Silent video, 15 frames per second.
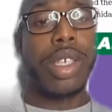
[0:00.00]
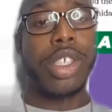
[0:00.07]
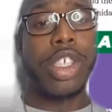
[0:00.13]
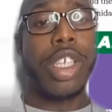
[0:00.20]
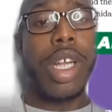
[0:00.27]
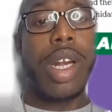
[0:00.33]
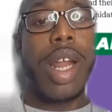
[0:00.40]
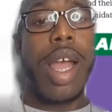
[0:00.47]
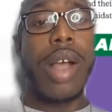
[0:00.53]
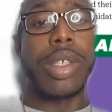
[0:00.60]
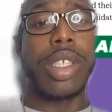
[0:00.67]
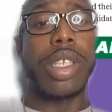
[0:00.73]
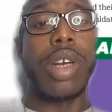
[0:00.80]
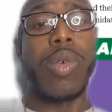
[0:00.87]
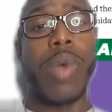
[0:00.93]
Shittenhouse
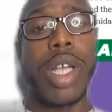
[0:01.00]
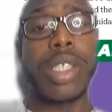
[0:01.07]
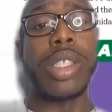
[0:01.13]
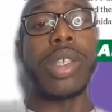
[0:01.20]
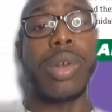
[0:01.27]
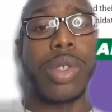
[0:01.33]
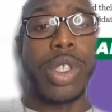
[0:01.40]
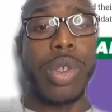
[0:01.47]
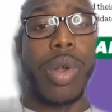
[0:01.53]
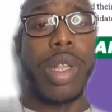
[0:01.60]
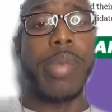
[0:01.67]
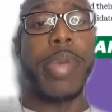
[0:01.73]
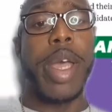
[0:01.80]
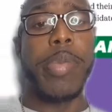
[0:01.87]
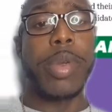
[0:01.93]
and the rest of those toilet
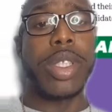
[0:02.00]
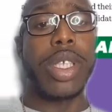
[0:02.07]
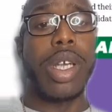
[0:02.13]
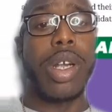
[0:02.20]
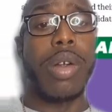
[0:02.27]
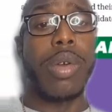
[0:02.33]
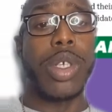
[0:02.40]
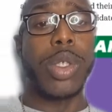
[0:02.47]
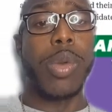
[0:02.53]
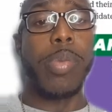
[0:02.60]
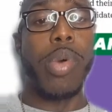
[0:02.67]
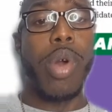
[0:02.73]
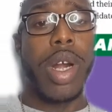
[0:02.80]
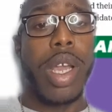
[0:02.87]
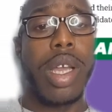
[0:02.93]
paper terrorists were
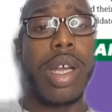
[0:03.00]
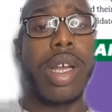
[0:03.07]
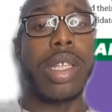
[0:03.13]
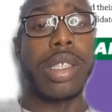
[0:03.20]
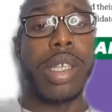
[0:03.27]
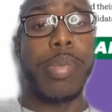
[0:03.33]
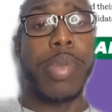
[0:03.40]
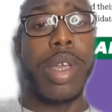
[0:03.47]
pointing guns at